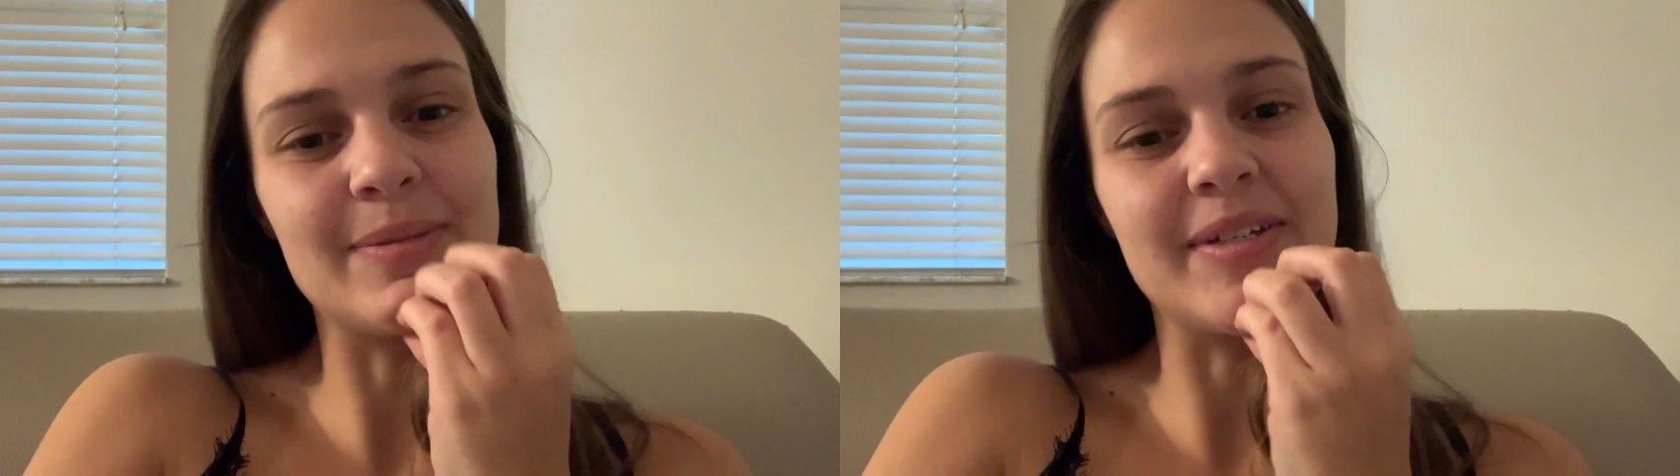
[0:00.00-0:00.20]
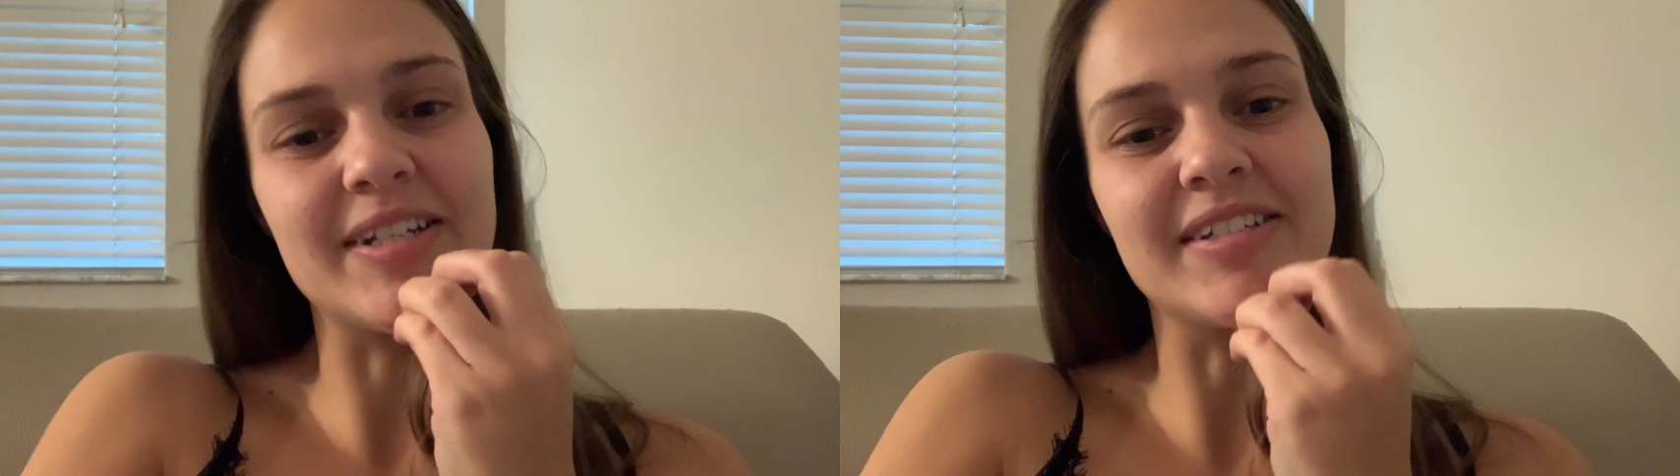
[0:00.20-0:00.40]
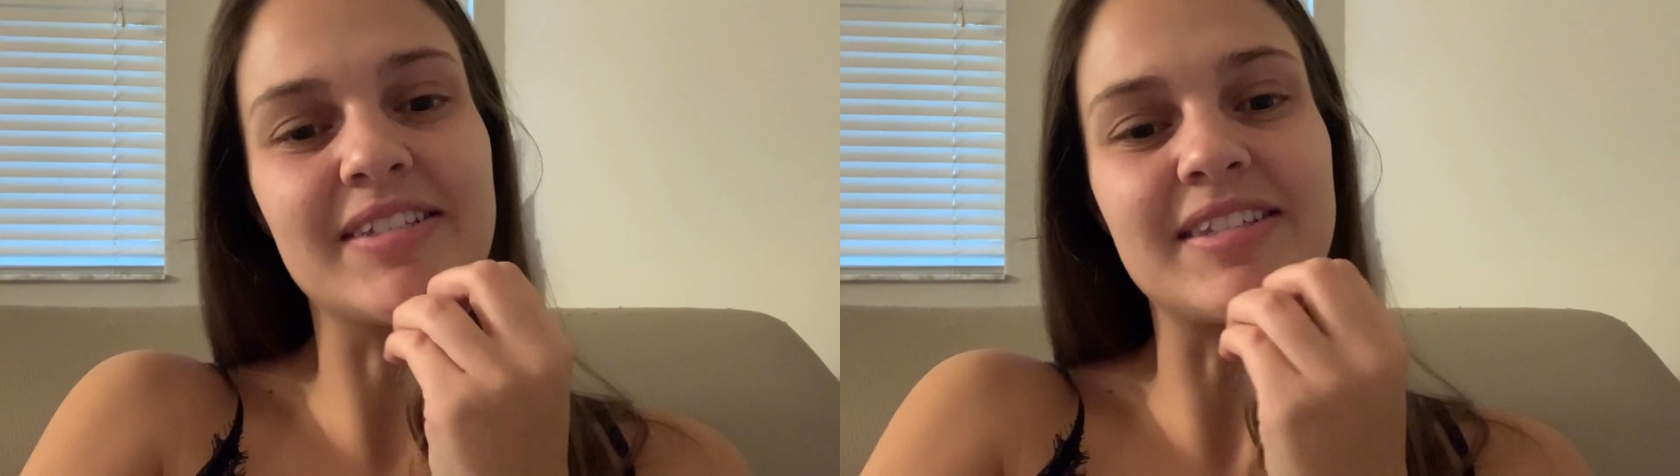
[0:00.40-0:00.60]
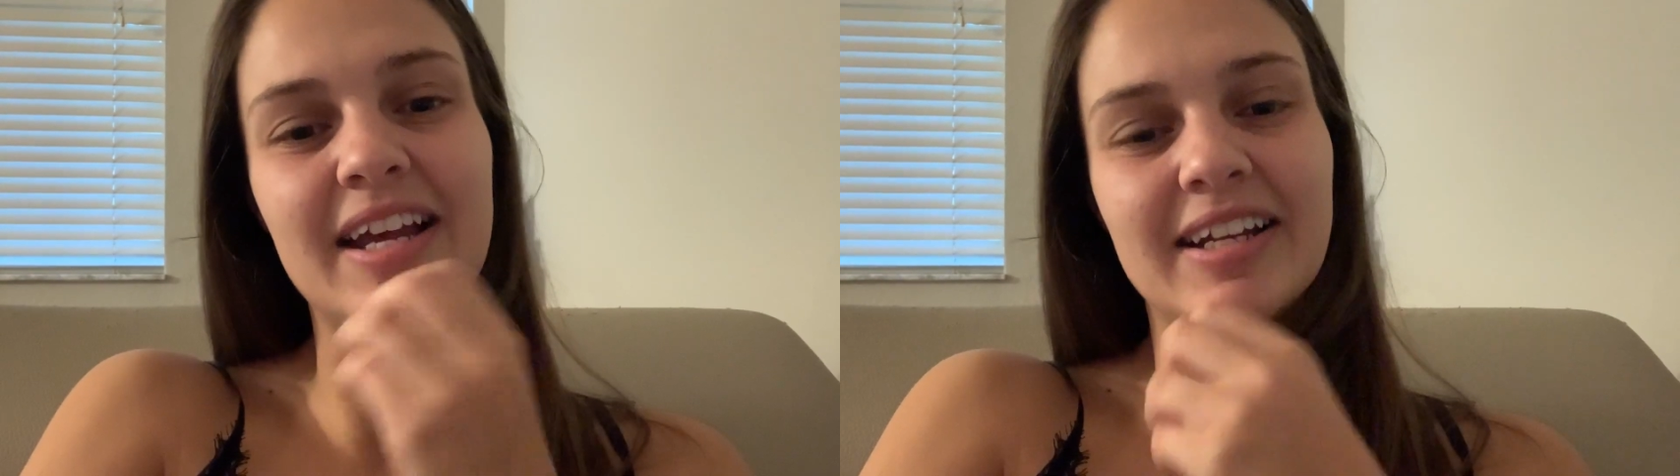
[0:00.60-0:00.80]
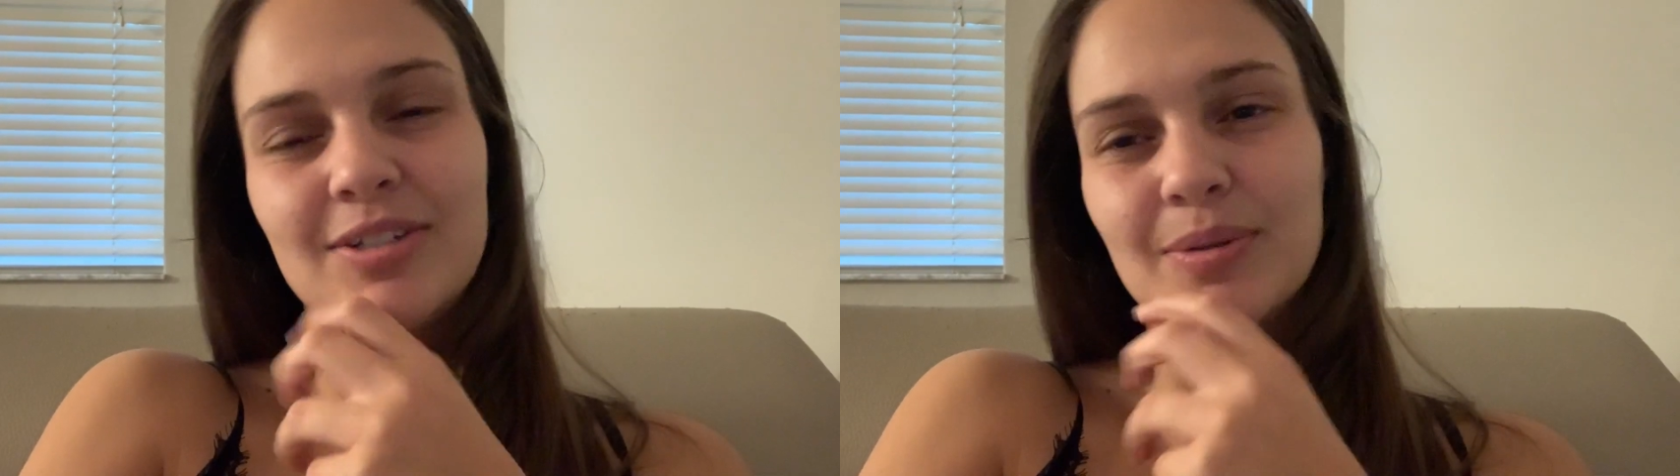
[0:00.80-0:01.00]
because
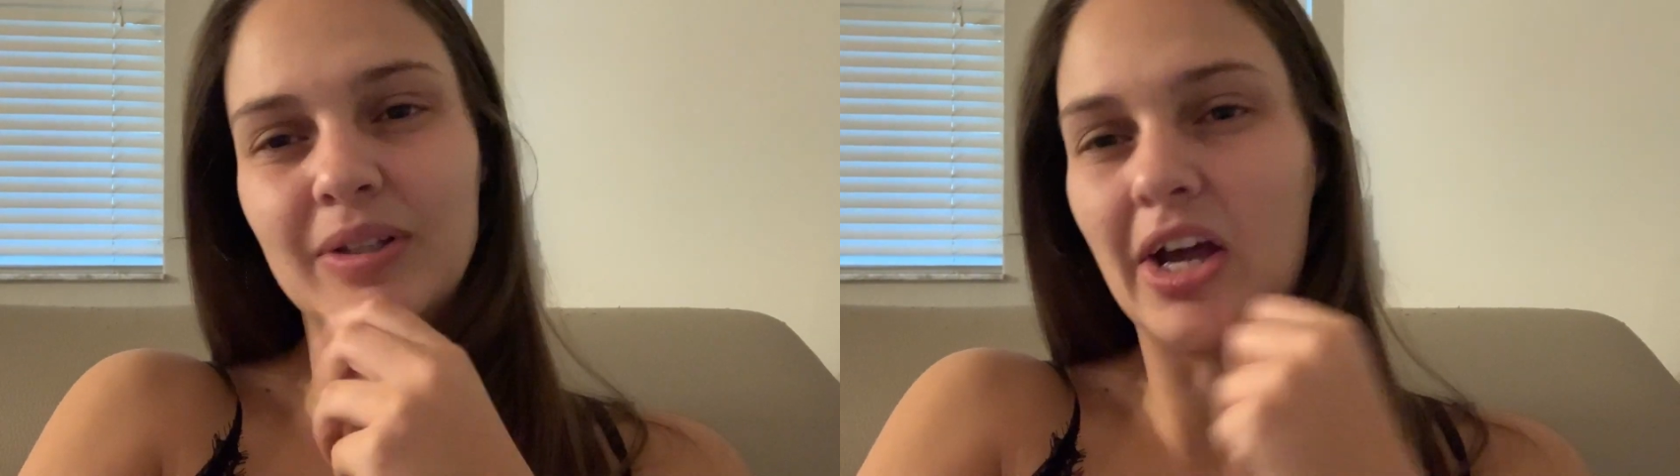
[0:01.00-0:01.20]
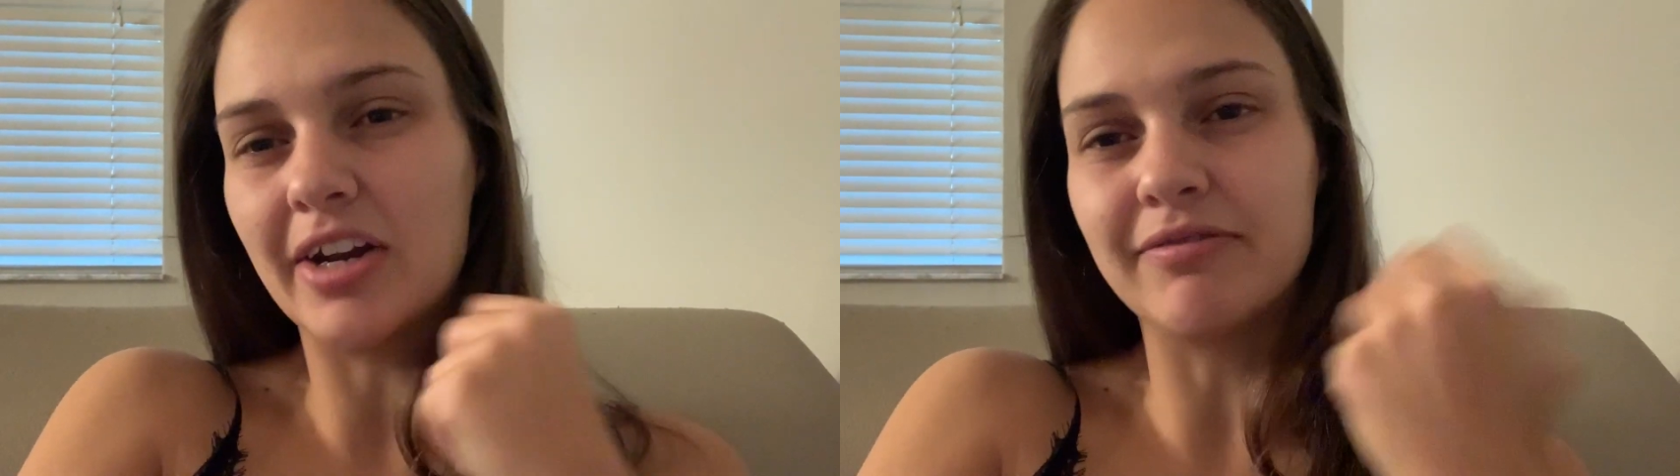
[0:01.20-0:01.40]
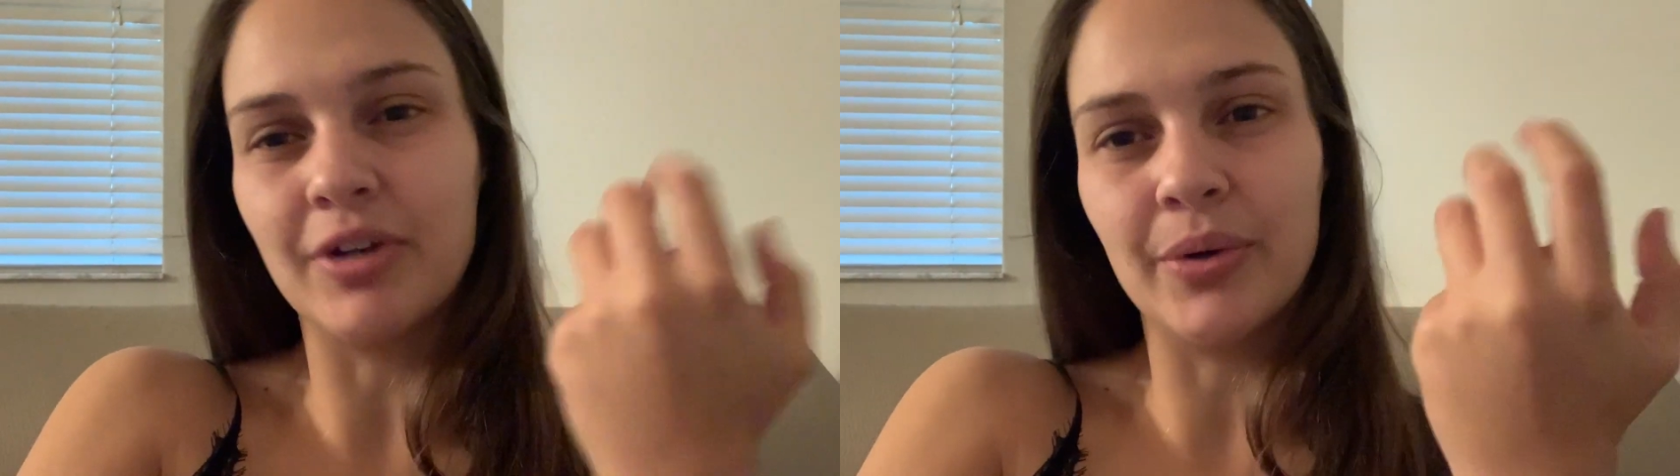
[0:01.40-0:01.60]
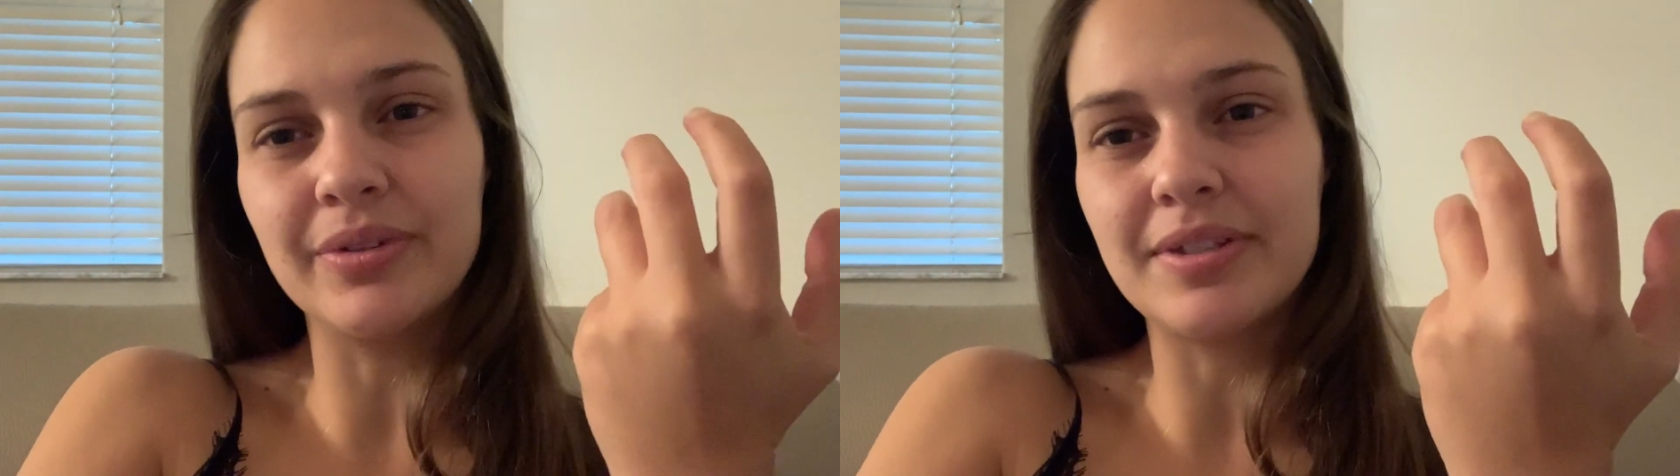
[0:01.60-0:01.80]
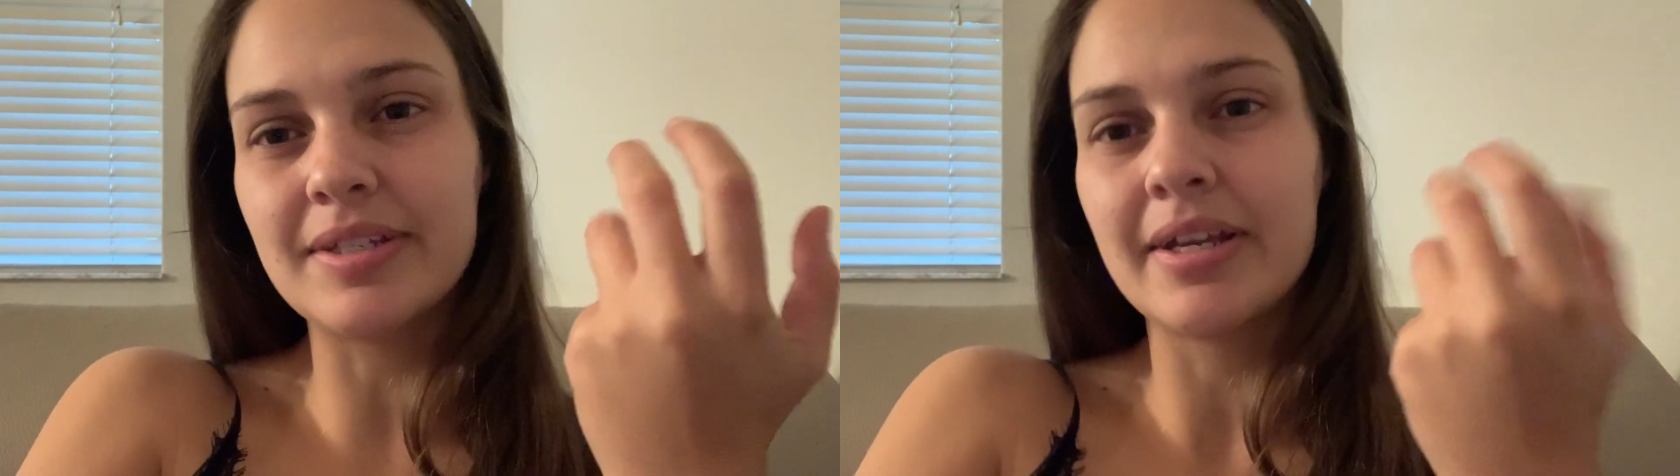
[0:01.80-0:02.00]
I do a lot of
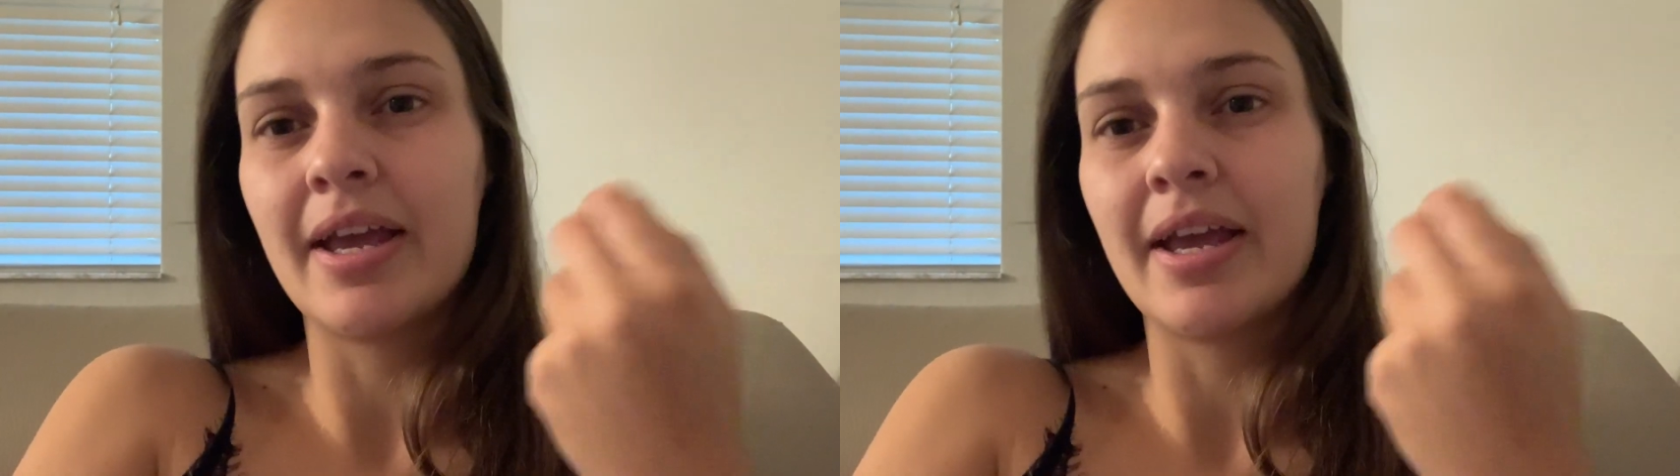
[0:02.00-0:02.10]
notes.